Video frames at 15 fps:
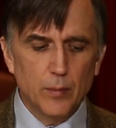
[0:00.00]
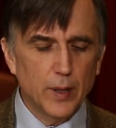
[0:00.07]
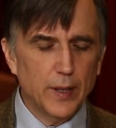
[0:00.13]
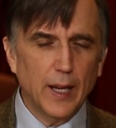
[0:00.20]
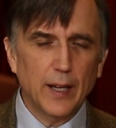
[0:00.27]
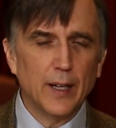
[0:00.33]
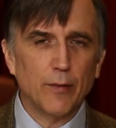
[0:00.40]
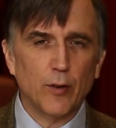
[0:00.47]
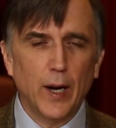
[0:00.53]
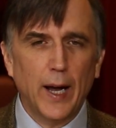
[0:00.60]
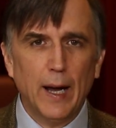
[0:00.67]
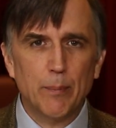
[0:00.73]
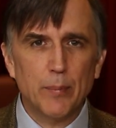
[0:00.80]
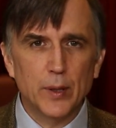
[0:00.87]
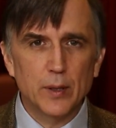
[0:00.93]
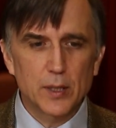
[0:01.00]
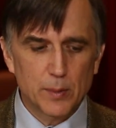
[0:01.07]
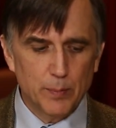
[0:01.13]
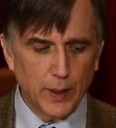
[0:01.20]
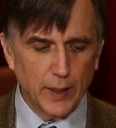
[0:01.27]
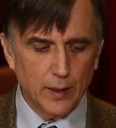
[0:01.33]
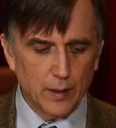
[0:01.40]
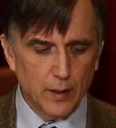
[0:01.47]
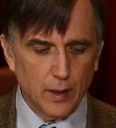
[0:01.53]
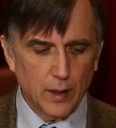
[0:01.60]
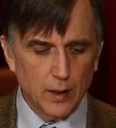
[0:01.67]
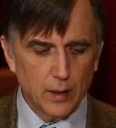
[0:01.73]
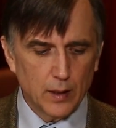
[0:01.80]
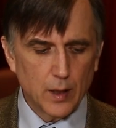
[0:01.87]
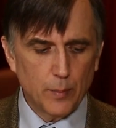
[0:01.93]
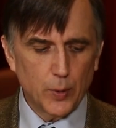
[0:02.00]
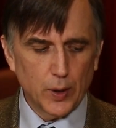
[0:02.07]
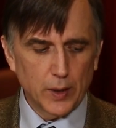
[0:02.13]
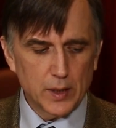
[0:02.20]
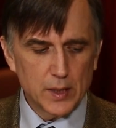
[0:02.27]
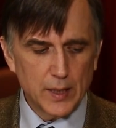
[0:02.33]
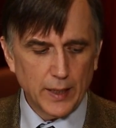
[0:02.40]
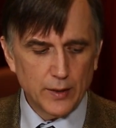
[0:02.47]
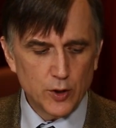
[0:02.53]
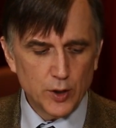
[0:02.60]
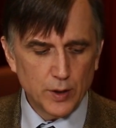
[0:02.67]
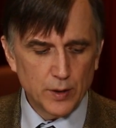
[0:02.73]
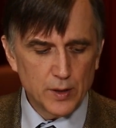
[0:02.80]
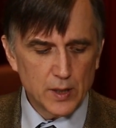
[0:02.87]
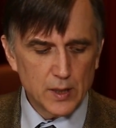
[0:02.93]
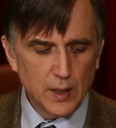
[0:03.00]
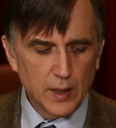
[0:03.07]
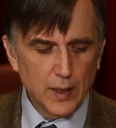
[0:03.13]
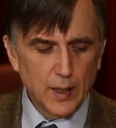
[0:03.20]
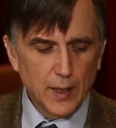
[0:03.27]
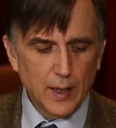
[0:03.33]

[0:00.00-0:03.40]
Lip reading: but that never happened despite a couple extensions.